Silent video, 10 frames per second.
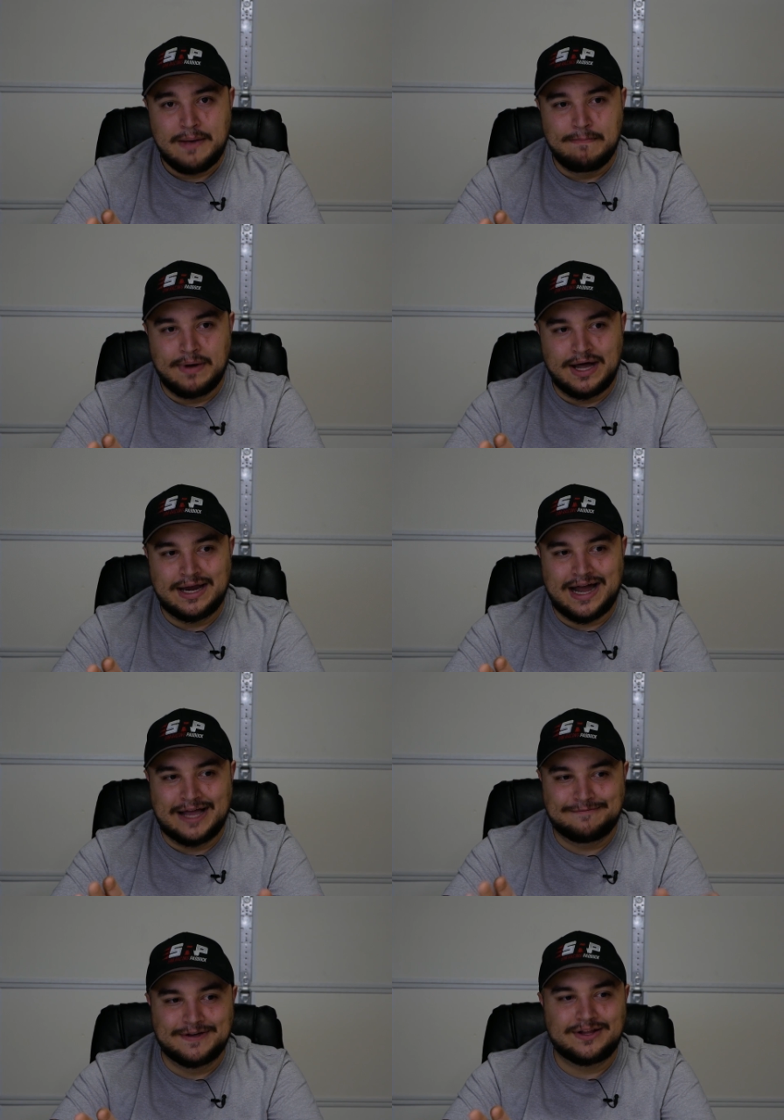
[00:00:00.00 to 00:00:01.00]
but
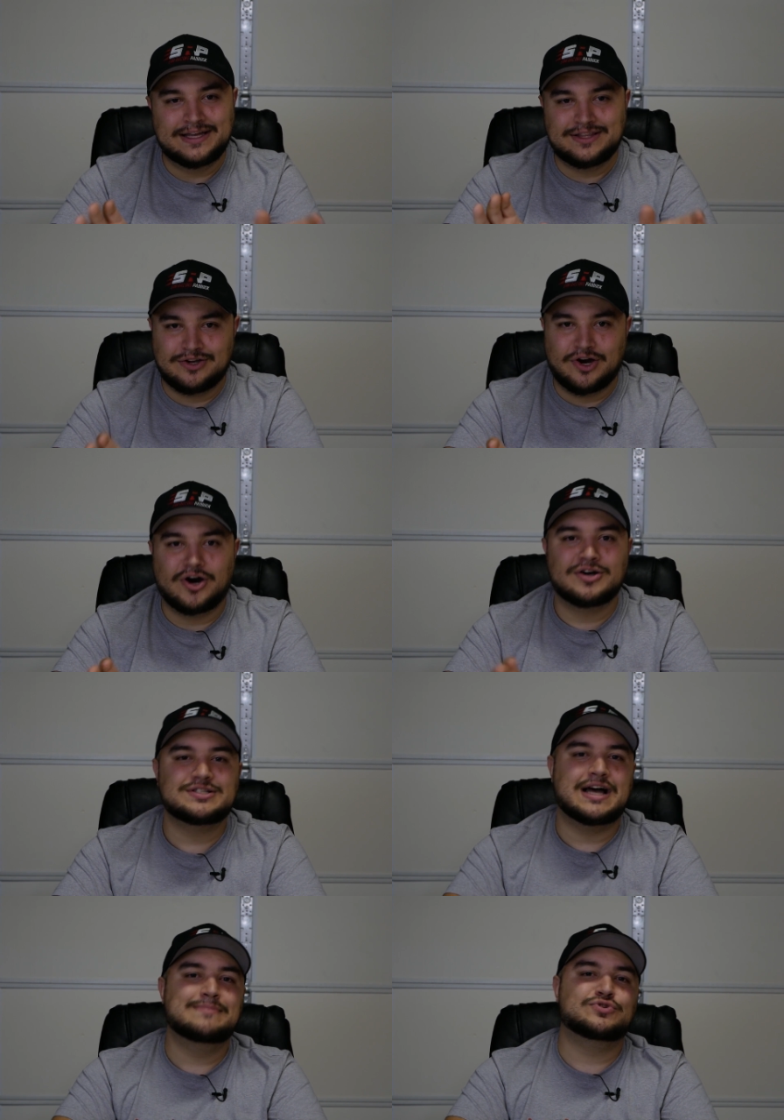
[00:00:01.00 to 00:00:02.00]
I feel like the
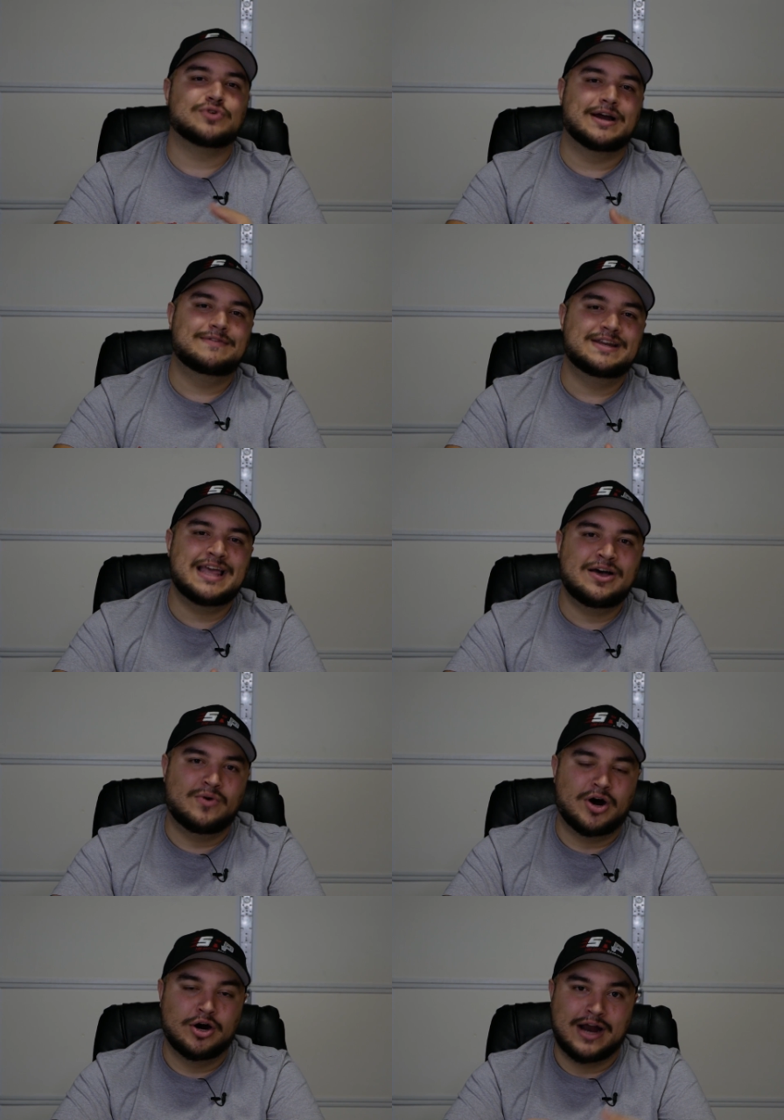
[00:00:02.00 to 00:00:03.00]
cars I'm driving
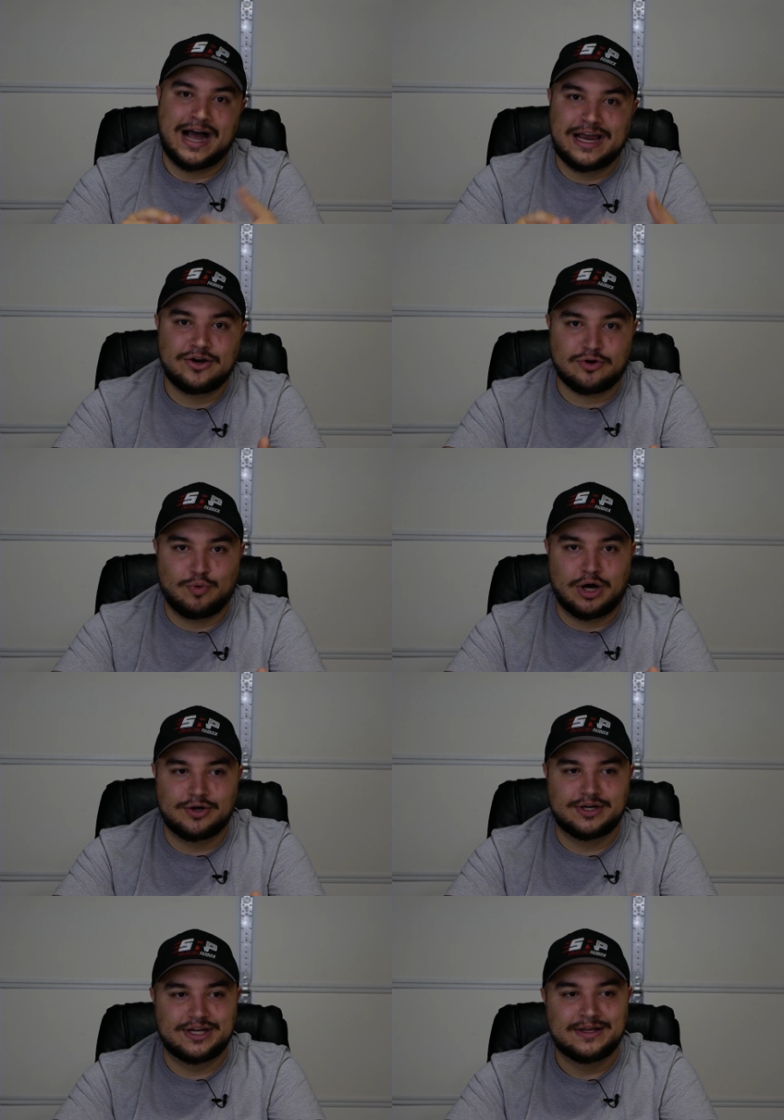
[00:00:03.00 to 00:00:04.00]
now are higher
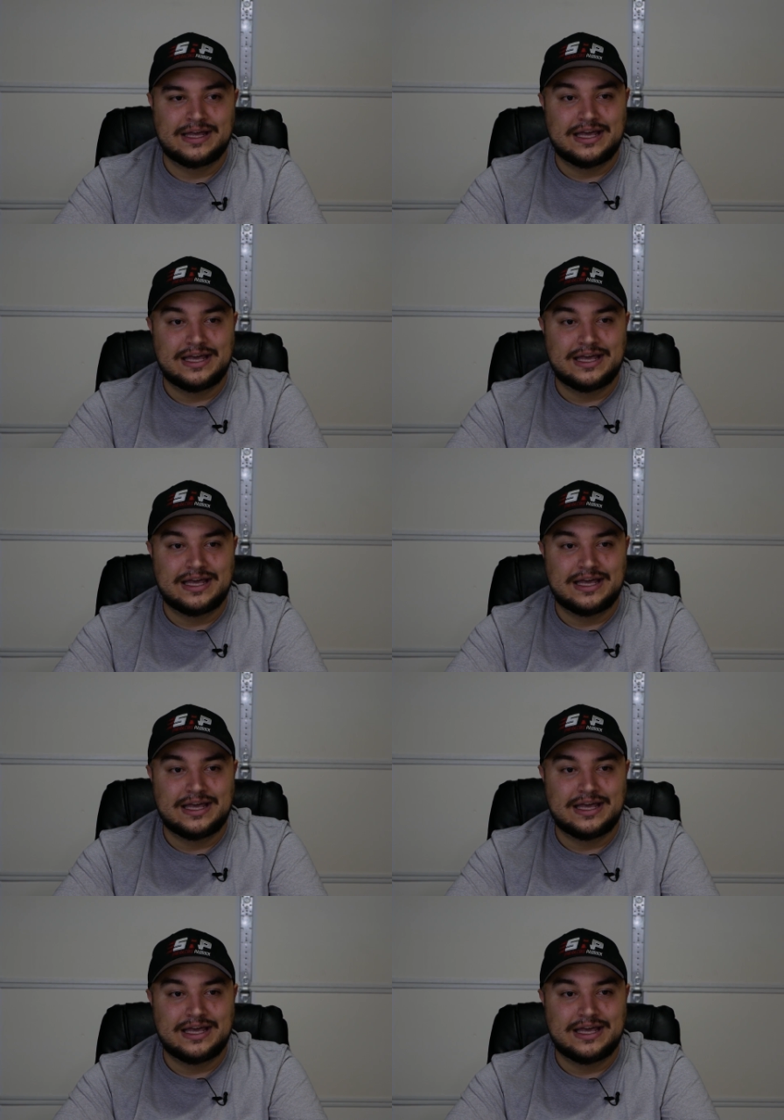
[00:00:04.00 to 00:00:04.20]
quality.